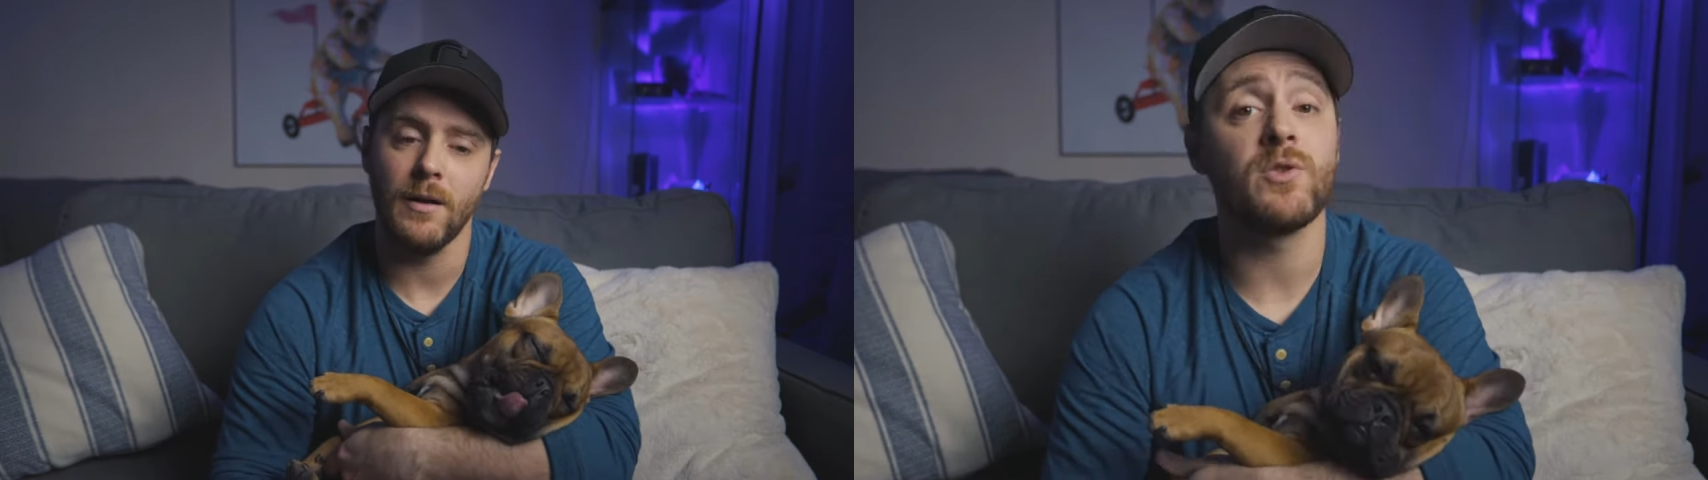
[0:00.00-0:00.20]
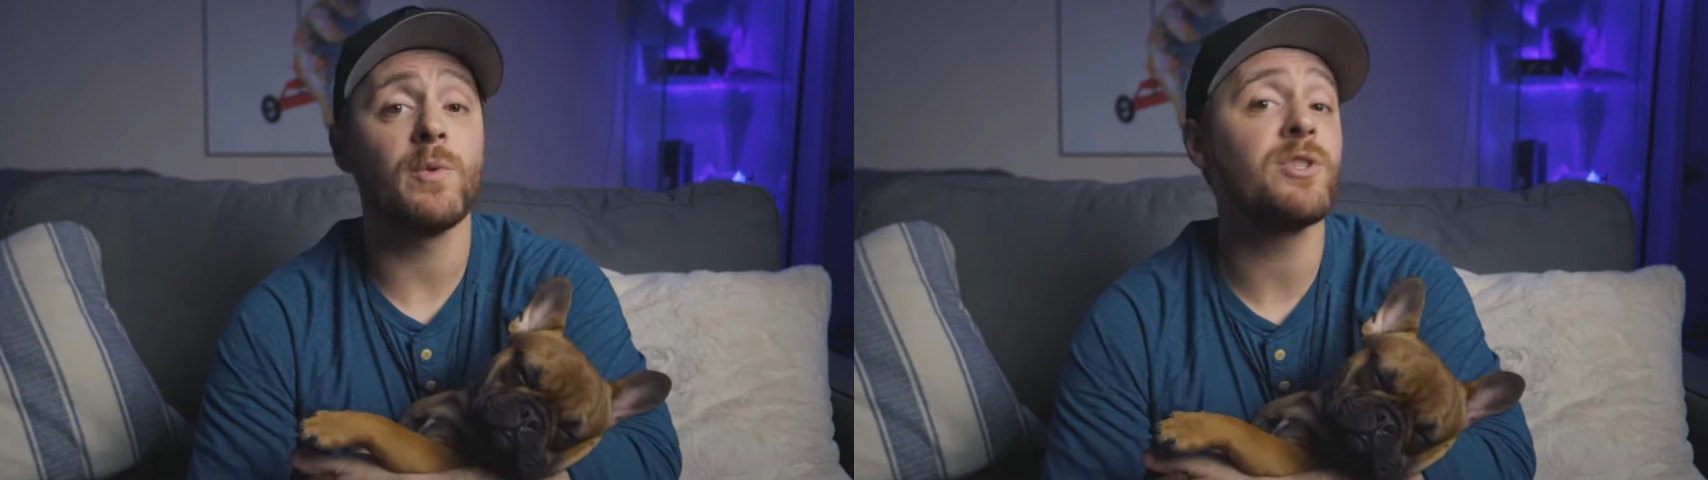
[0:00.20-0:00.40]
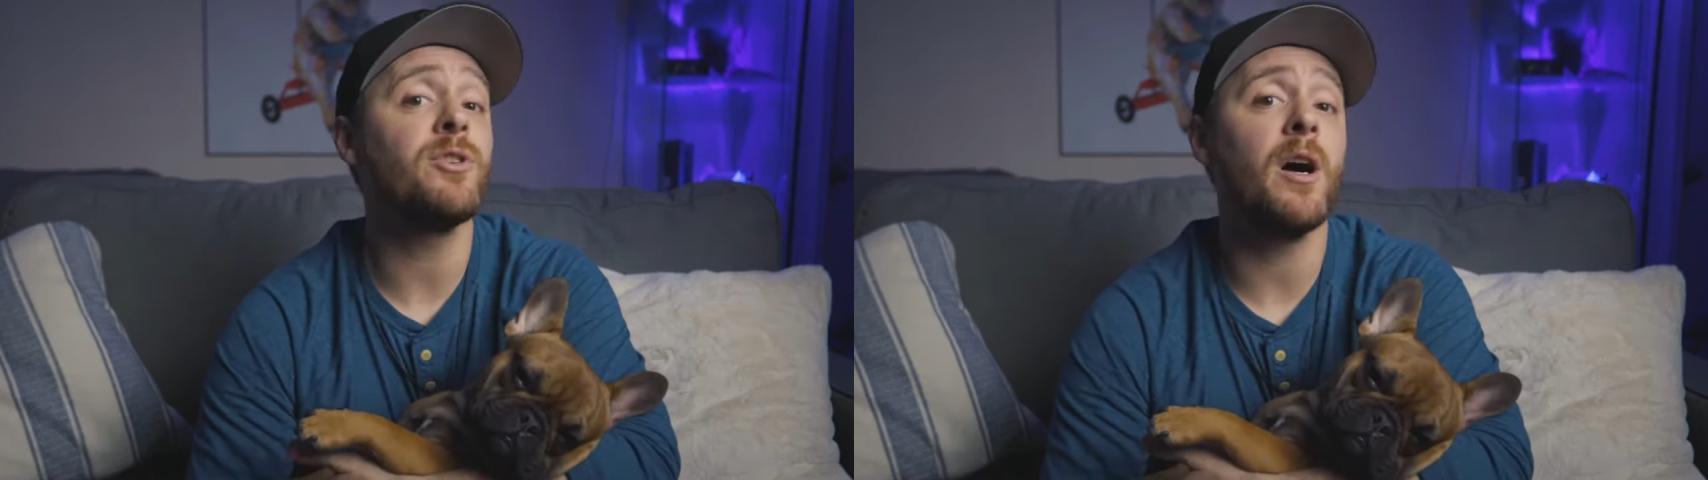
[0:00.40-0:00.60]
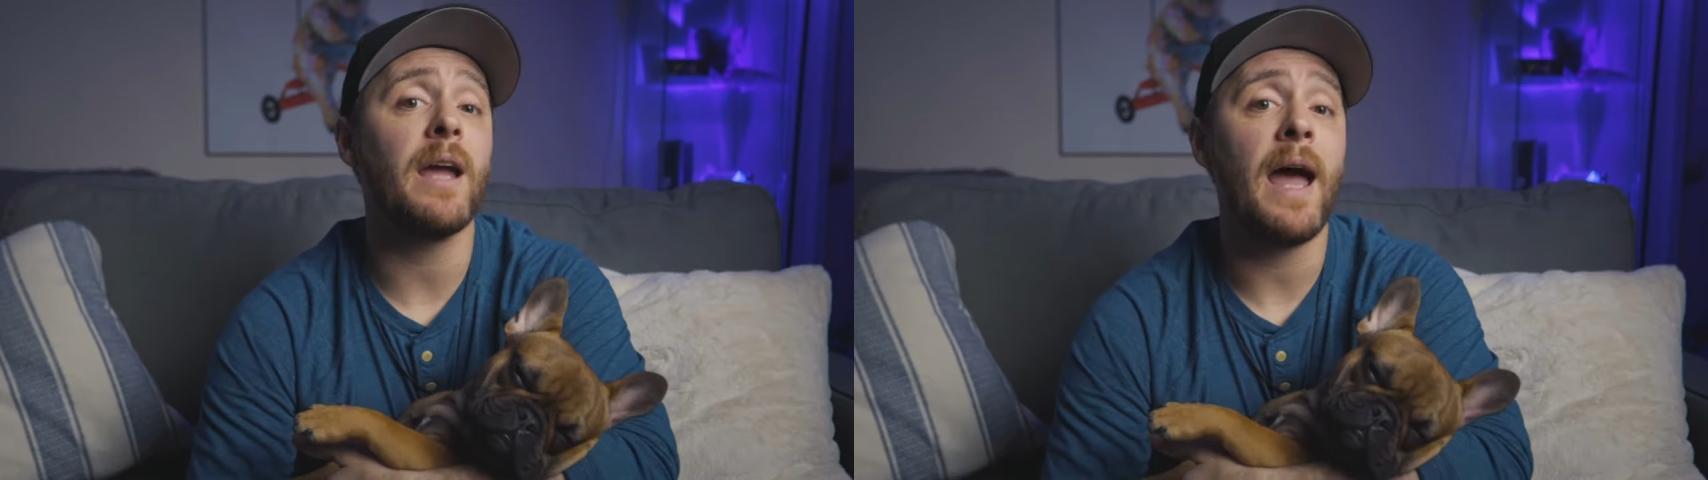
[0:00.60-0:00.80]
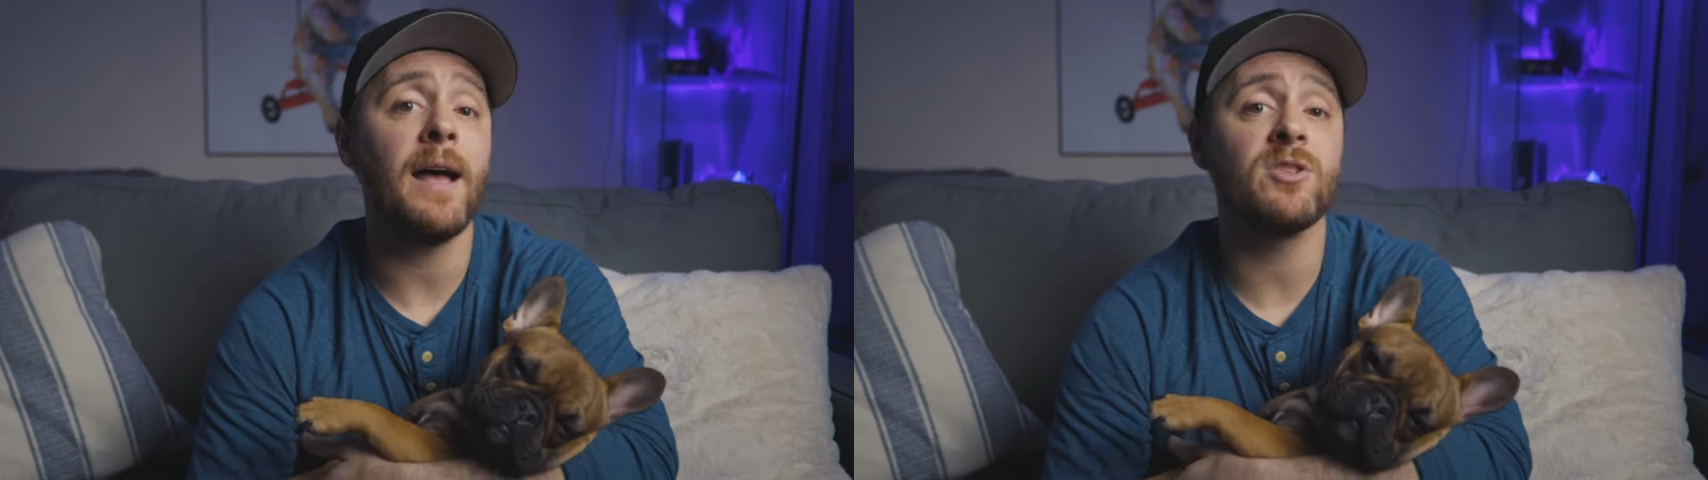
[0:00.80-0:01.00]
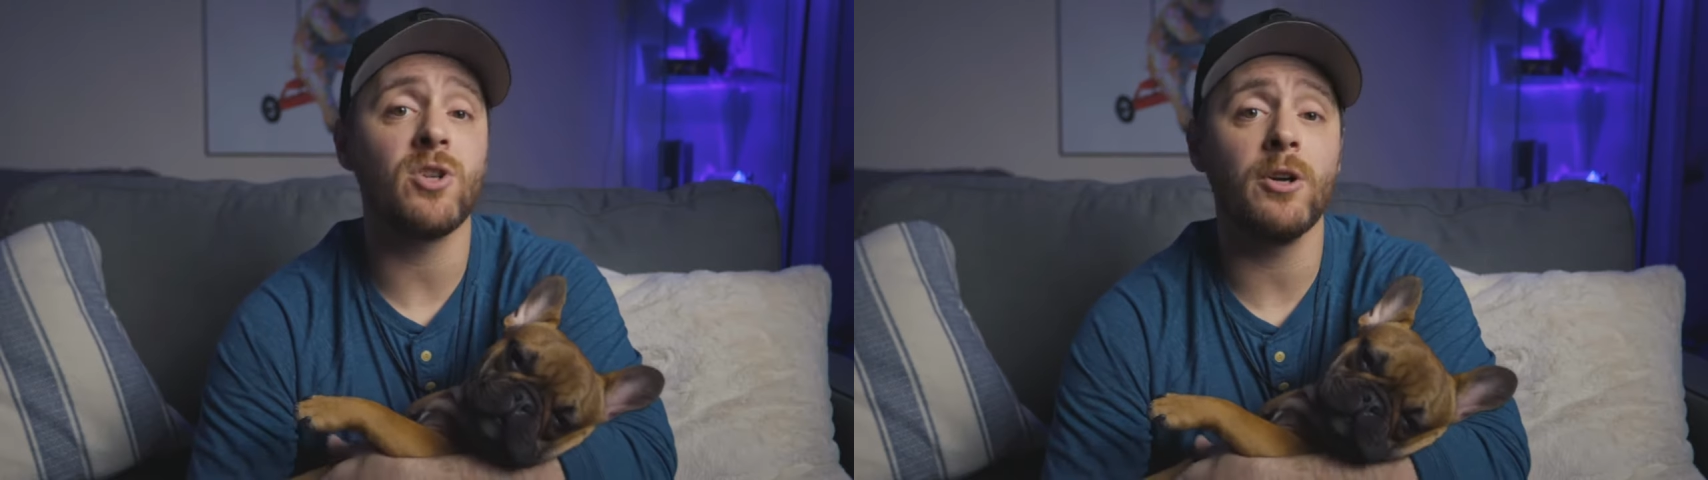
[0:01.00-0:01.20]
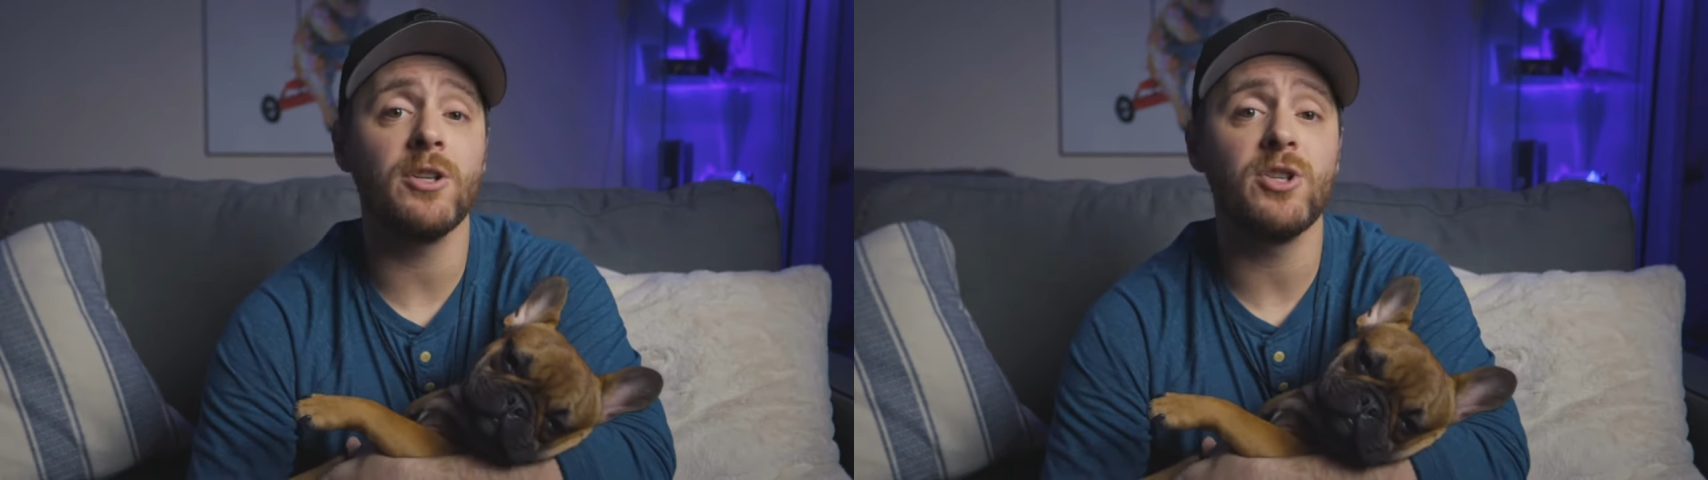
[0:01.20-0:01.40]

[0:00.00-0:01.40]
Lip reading: So once your dog has started